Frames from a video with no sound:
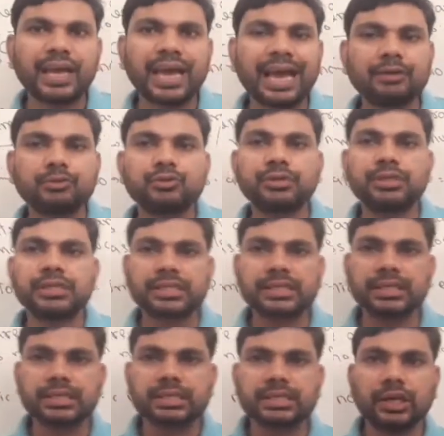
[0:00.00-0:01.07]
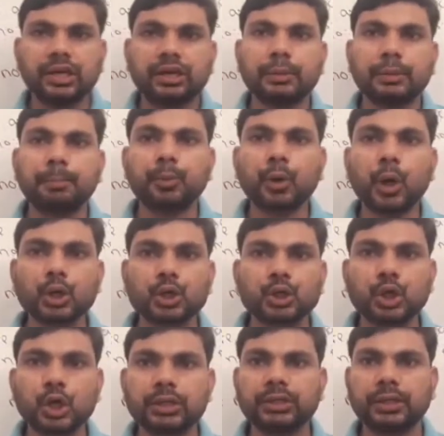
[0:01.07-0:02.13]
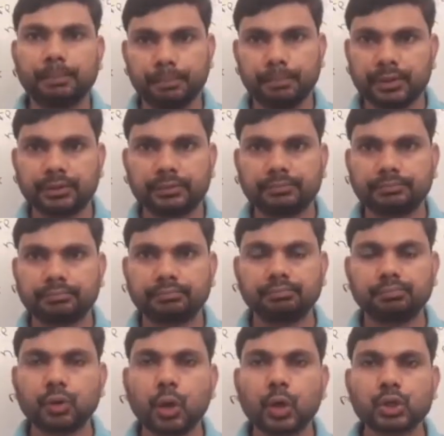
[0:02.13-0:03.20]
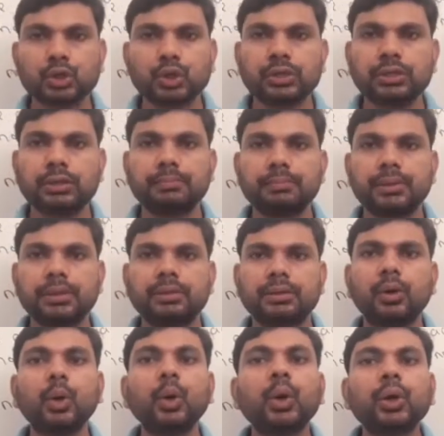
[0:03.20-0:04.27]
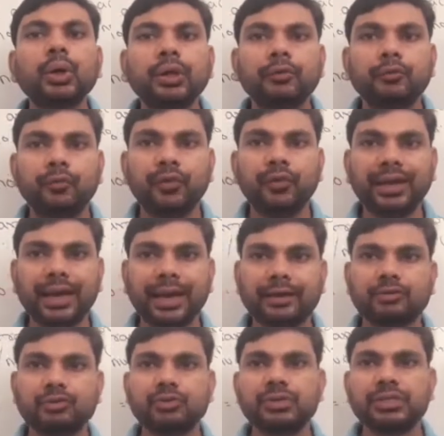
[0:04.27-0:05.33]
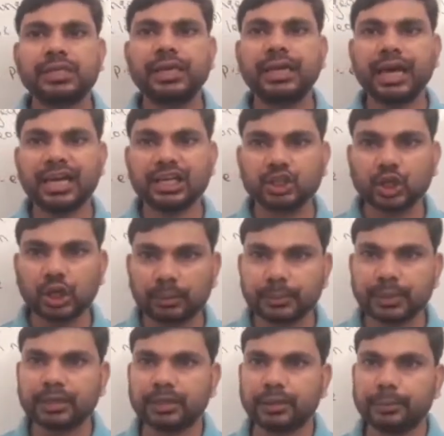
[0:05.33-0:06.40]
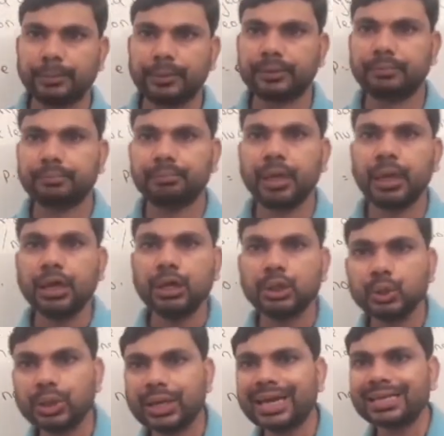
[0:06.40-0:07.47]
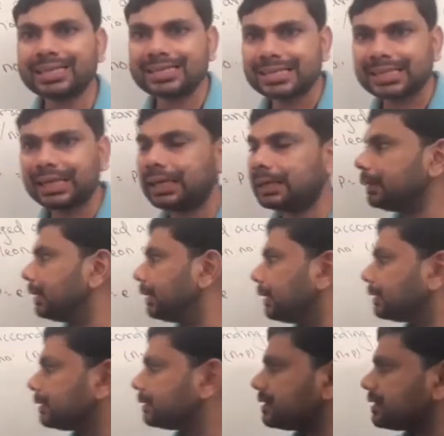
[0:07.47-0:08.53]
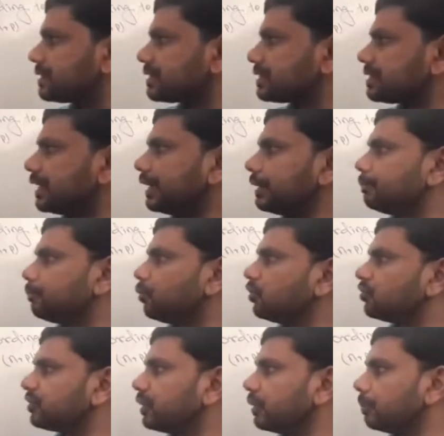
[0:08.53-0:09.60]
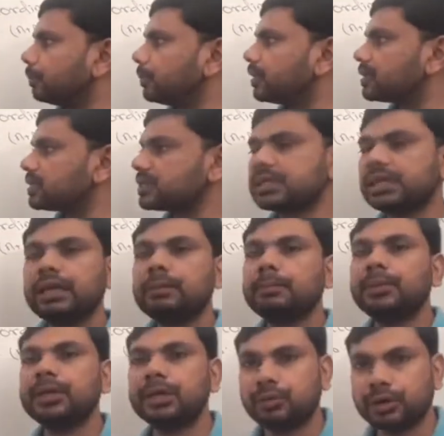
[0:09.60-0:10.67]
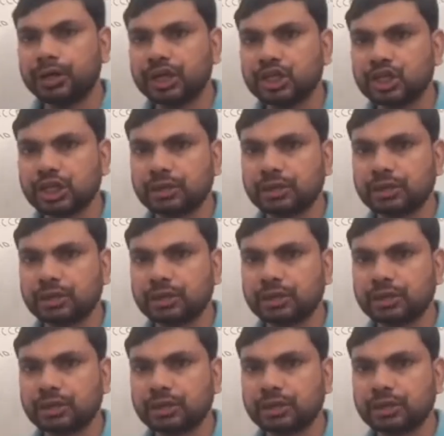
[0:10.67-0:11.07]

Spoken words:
we have to discuss here proton number. Proton number, or we have to say atomic number. You can see this type of numbers in periodic